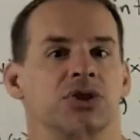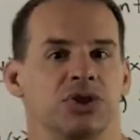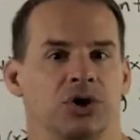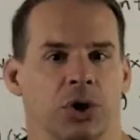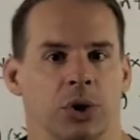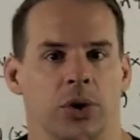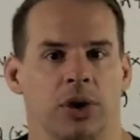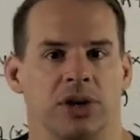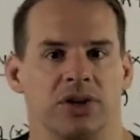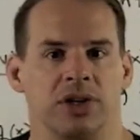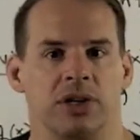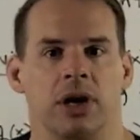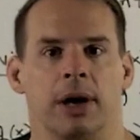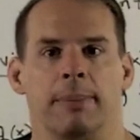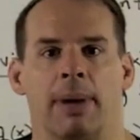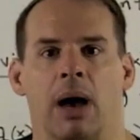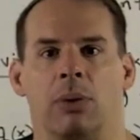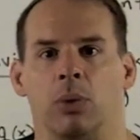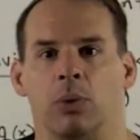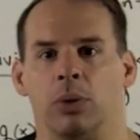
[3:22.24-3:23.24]
0 doesn't
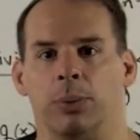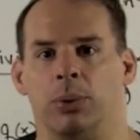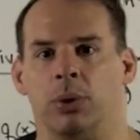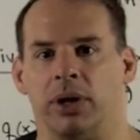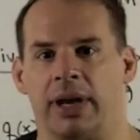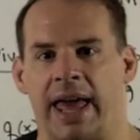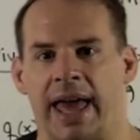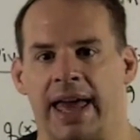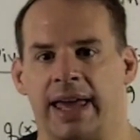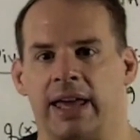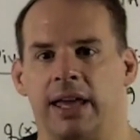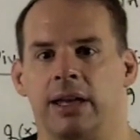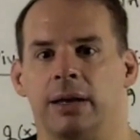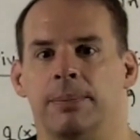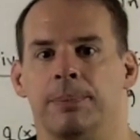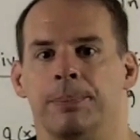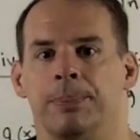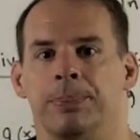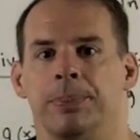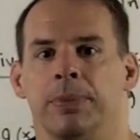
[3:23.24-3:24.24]
come out when we put a
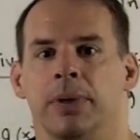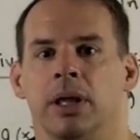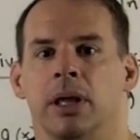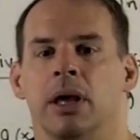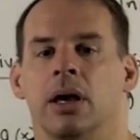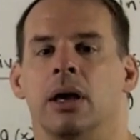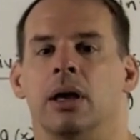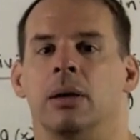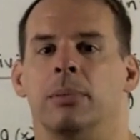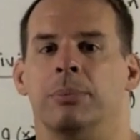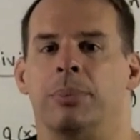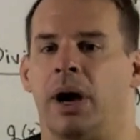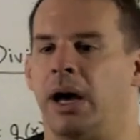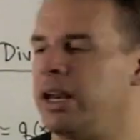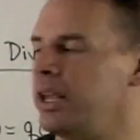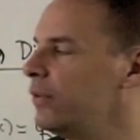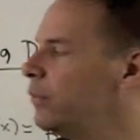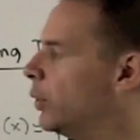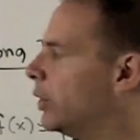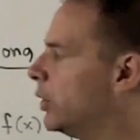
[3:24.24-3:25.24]
in.
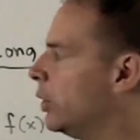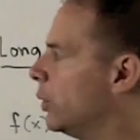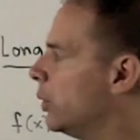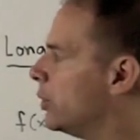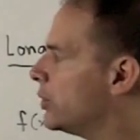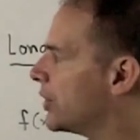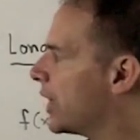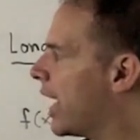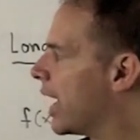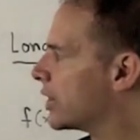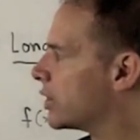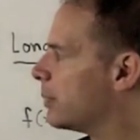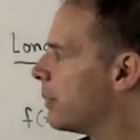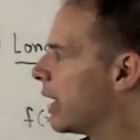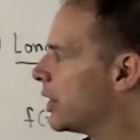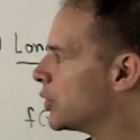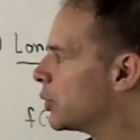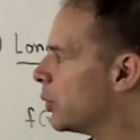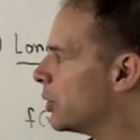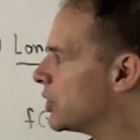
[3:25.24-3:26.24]
But if we use x
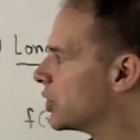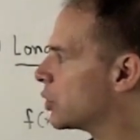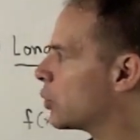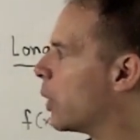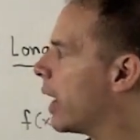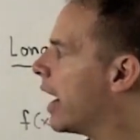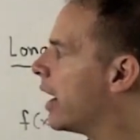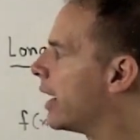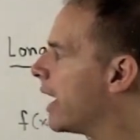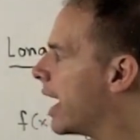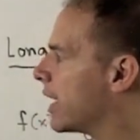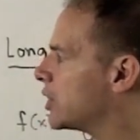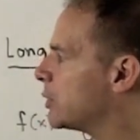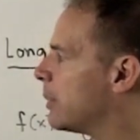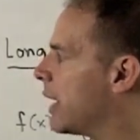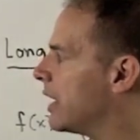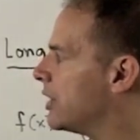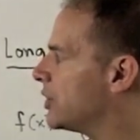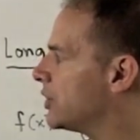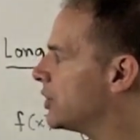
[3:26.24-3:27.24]
minus 1 squared,
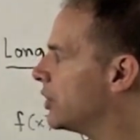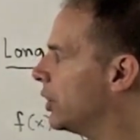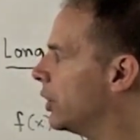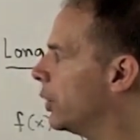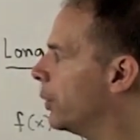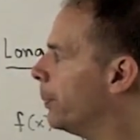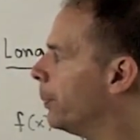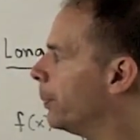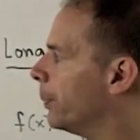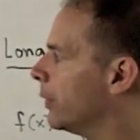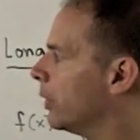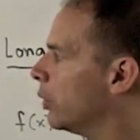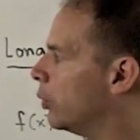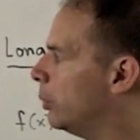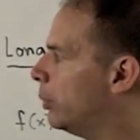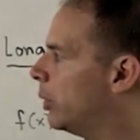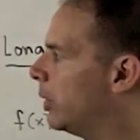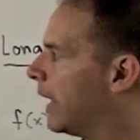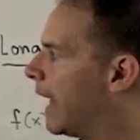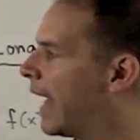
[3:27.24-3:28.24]
x minus 2,
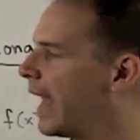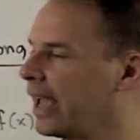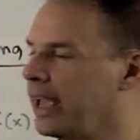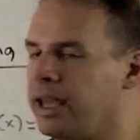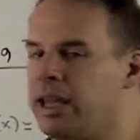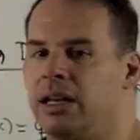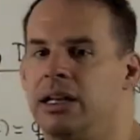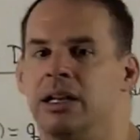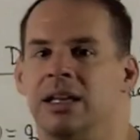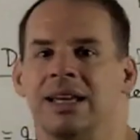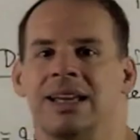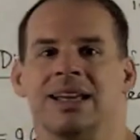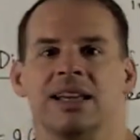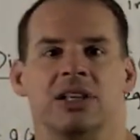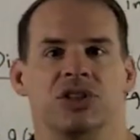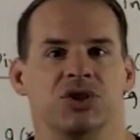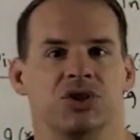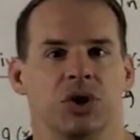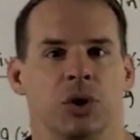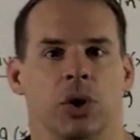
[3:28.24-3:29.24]
we put a in,
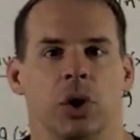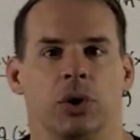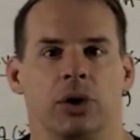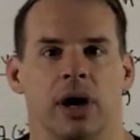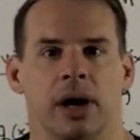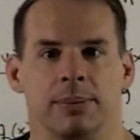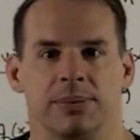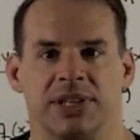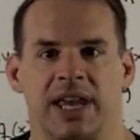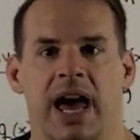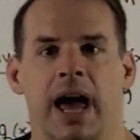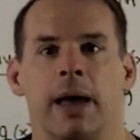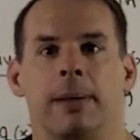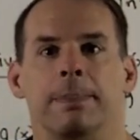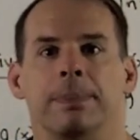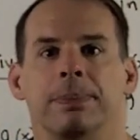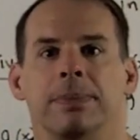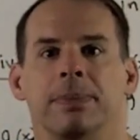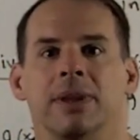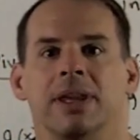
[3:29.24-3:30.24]
0 comes
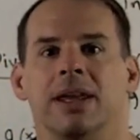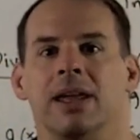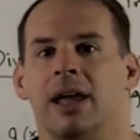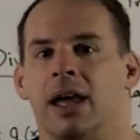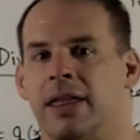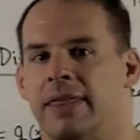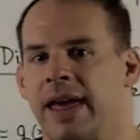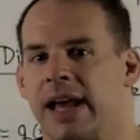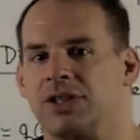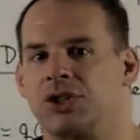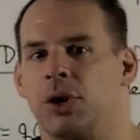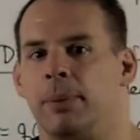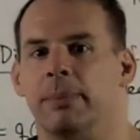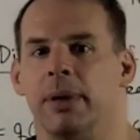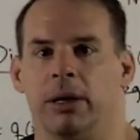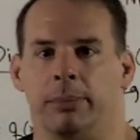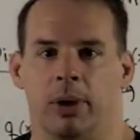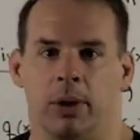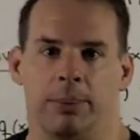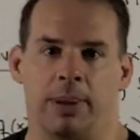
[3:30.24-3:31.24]
out, and that's our
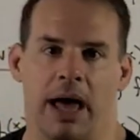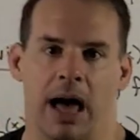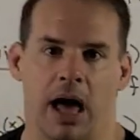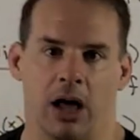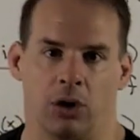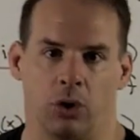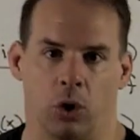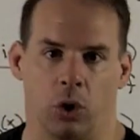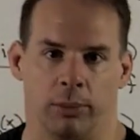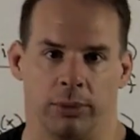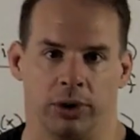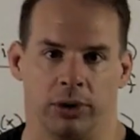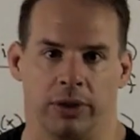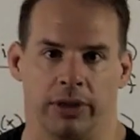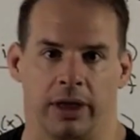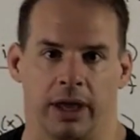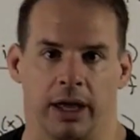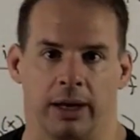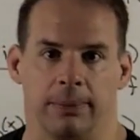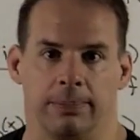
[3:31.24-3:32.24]
minimal
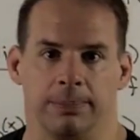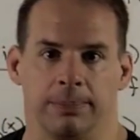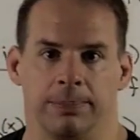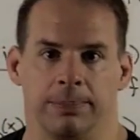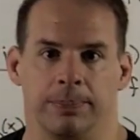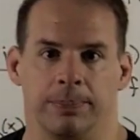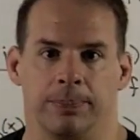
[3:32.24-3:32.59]
polynomial then.